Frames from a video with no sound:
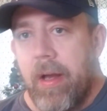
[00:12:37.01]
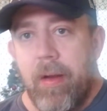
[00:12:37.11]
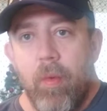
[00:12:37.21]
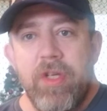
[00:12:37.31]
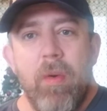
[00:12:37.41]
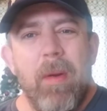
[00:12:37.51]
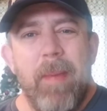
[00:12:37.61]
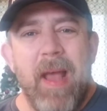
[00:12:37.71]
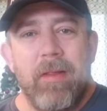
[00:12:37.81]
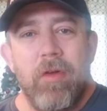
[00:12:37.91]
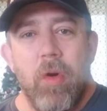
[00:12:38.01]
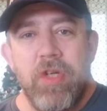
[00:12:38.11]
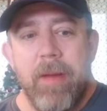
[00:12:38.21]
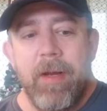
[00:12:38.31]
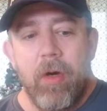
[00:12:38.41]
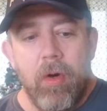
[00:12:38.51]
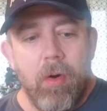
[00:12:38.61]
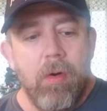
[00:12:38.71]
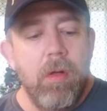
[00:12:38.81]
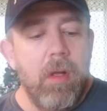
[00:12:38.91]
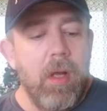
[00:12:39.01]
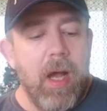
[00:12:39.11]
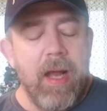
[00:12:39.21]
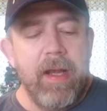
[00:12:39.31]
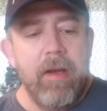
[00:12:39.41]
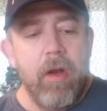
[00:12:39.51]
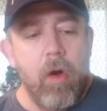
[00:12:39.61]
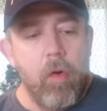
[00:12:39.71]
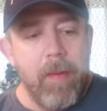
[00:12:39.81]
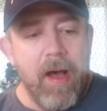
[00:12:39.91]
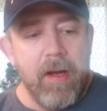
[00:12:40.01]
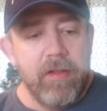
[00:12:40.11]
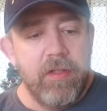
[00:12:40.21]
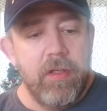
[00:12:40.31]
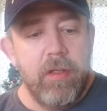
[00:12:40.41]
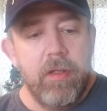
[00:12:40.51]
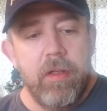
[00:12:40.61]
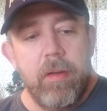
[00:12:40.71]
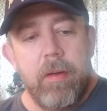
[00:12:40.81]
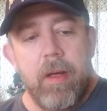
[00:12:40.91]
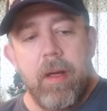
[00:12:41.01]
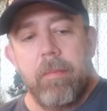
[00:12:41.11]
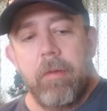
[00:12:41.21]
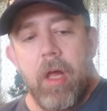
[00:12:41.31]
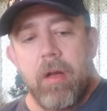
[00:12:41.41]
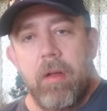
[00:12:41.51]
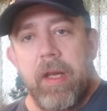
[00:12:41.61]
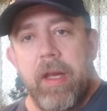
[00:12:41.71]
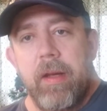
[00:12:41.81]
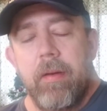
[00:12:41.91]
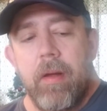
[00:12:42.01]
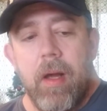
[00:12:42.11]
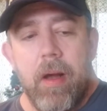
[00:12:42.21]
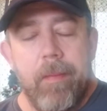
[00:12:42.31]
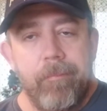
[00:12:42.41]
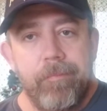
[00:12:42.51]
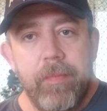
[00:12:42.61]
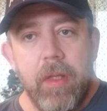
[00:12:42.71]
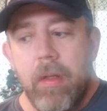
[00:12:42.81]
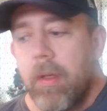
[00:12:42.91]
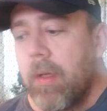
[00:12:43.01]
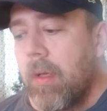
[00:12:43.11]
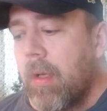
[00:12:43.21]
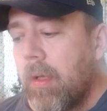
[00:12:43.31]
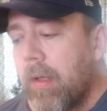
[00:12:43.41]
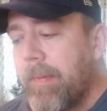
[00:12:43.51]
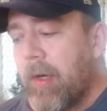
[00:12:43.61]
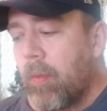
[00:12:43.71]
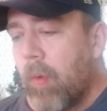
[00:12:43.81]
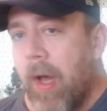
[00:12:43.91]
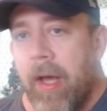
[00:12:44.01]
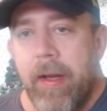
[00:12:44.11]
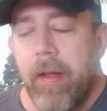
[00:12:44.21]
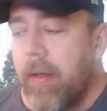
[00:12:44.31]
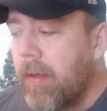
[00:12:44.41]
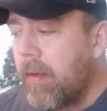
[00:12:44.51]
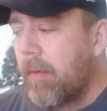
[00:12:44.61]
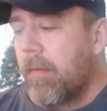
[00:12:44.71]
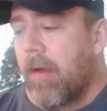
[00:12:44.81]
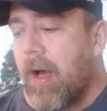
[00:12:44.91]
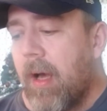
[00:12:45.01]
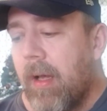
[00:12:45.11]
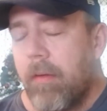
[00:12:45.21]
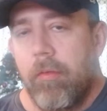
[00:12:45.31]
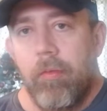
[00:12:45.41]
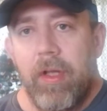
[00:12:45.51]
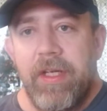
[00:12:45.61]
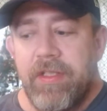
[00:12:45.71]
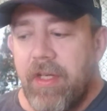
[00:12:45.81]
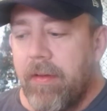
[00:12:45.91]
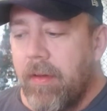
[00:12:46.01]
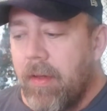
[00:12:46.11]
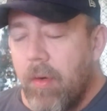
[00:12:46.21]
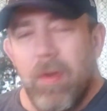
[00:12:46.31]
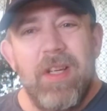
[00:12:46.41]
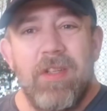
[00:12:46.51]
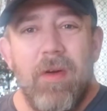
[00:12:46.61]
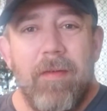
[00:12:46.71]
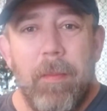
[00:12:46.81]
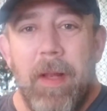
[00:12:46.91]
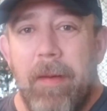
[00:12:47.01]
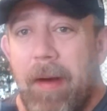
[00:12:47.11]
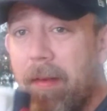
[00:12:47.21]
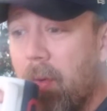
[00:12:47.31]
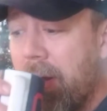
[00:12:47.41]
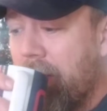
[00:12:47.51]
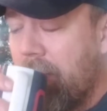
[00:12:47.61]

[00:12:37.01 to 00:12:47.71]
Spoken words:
Wish I would have backed the Toe Jam and Earl. I didn't know about it. Luckily, Limited Run released it, which I still have to play, by the way.